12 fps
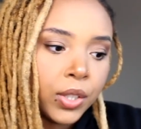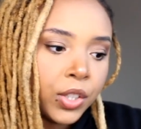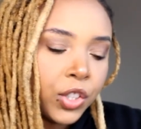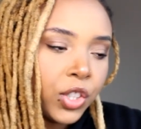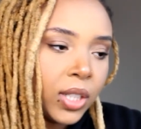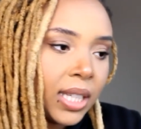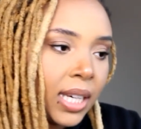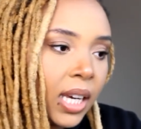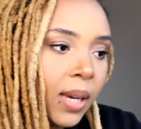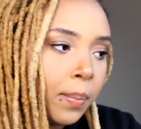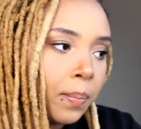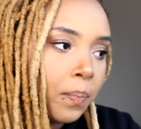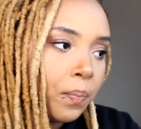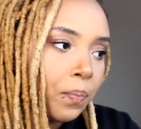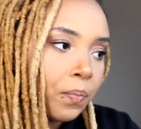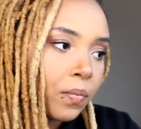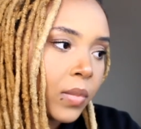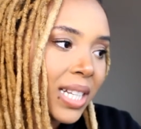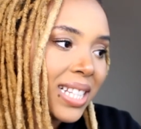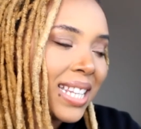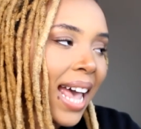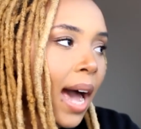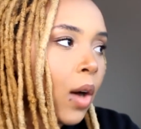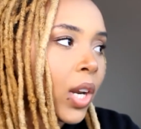should keep
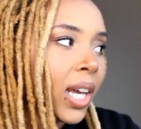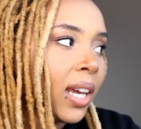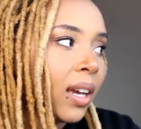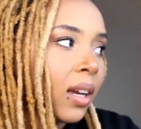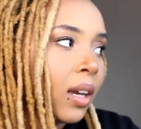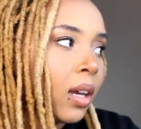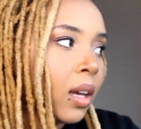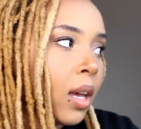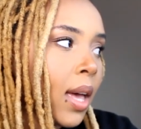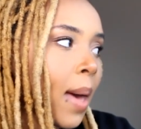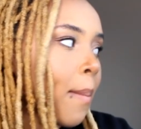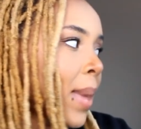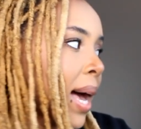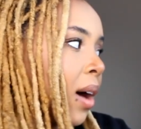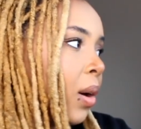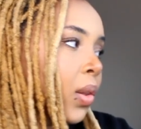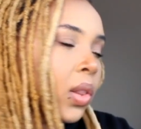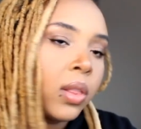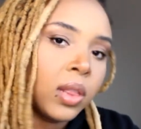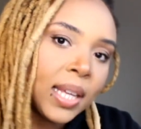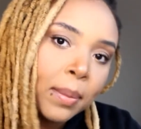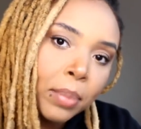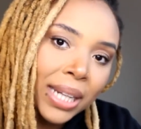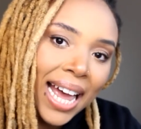touting about
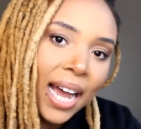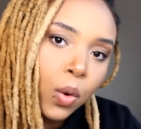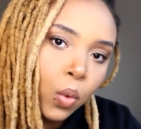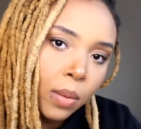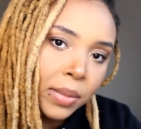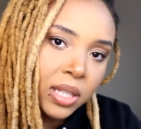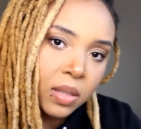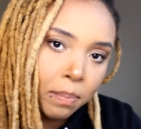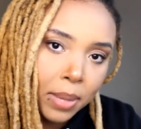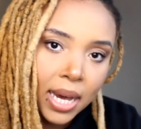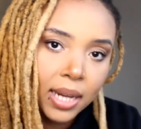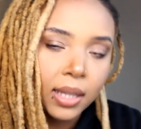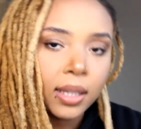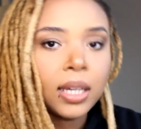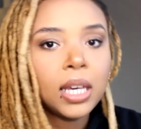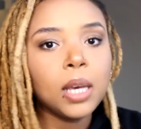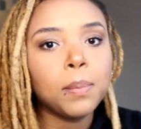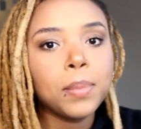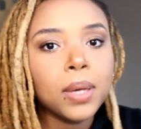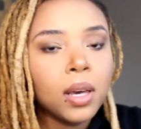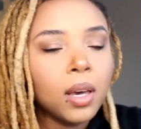the black woman's body. Keep